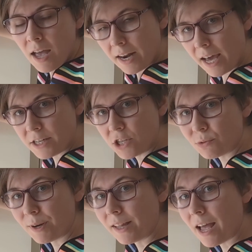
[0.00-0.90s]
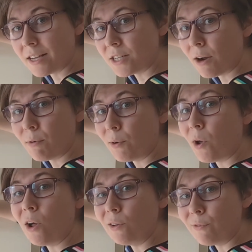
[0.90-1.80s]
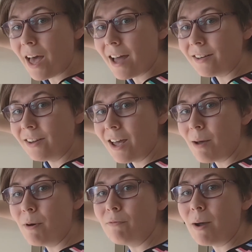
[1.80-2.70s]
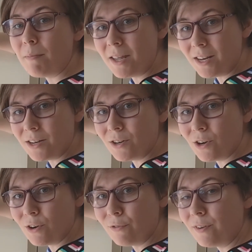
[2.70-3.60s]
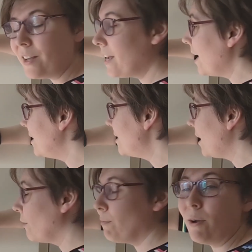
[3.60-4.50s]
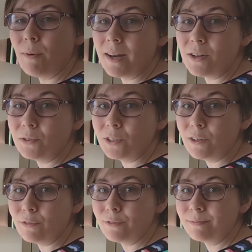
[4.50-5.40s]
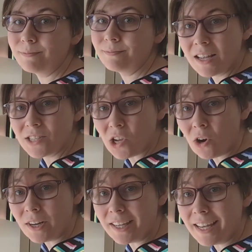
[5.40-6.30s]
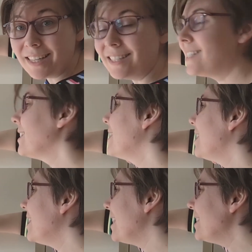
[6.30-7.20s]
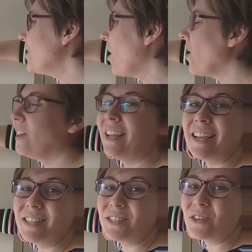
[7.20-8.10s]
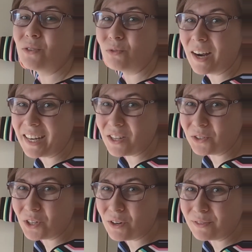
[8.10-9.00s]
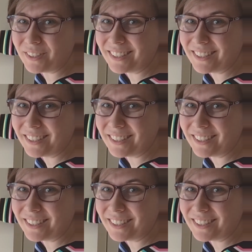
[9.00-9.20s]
And I just realized I wrote all of that above my median nerve instead of my radial nerve. Sorry, kids. This all is radial nerve.